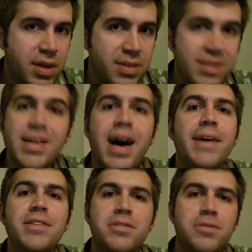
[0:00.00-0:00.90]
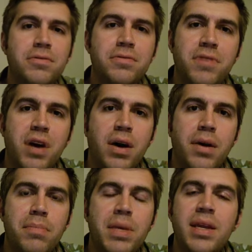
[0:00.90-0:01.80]
the size of
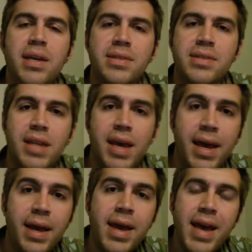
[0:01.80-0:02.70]
our media today,